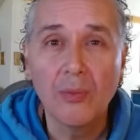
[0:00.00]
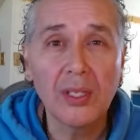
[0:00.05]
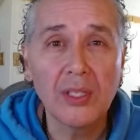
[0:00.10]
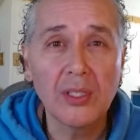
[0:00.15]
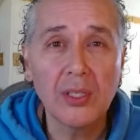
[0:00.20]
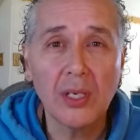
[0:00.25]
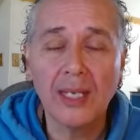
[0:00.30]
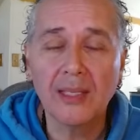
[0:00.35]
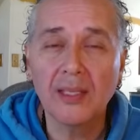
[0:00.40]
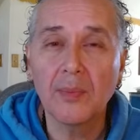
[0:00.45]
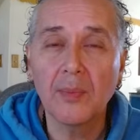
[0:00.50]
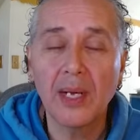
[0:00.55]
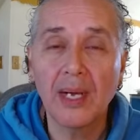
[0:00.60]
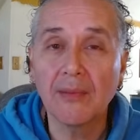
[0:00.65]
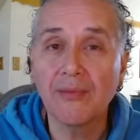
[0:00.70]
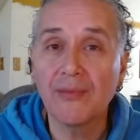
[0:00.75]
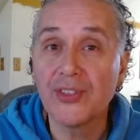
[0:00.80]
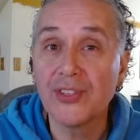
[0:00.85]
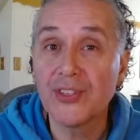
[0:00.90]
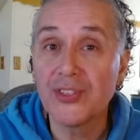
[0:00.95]
talked
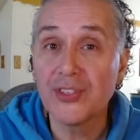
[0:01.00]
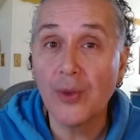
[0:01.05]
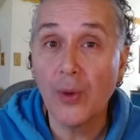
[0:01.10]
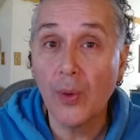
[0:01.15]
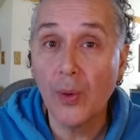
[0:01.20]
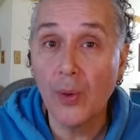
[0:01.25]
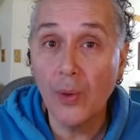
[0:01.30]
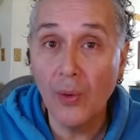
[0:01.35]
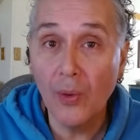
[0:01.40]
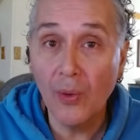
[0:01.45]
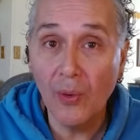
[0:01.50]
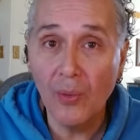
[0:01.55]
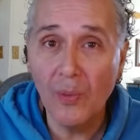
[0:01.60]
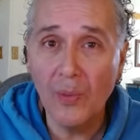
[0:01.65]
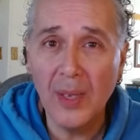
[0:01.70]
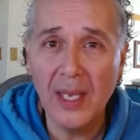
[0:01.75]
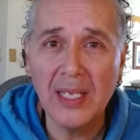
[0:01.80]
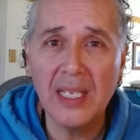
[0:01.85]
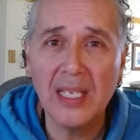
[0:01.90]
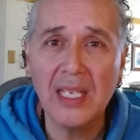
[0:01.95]
about so
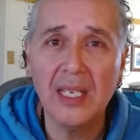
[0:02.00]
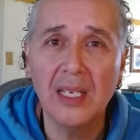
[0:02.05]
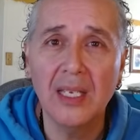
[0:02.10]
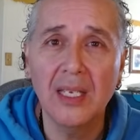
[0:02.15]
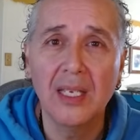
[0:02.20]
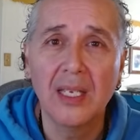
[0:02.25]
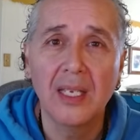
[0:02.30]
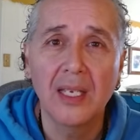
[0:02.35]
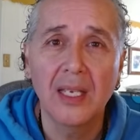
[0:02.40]
many